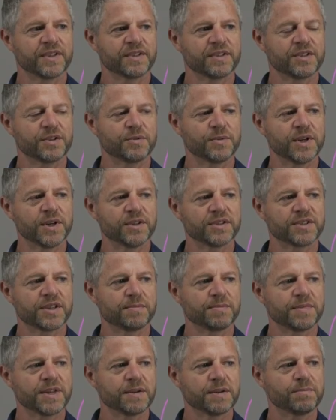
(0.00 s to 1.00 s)
So we've got
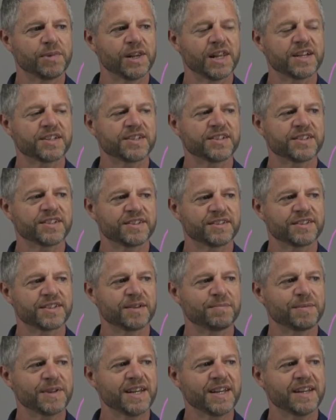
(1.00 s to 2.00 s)
something plus
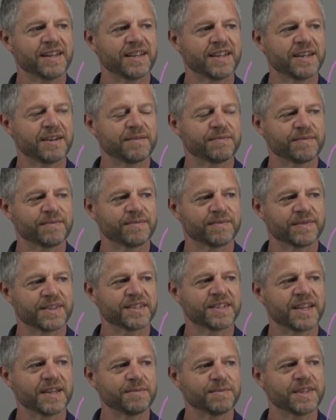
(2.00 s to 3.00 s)
something, and then the
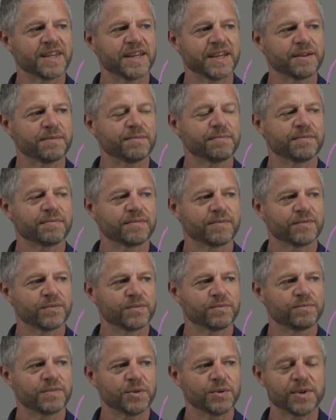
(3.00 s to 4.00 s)
same thing
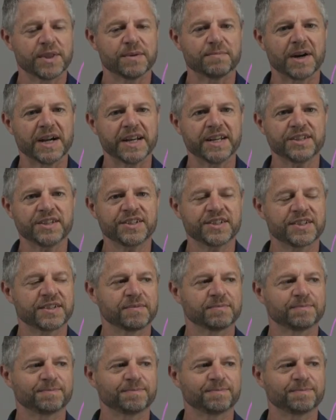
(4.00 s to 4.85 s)
but with a minus.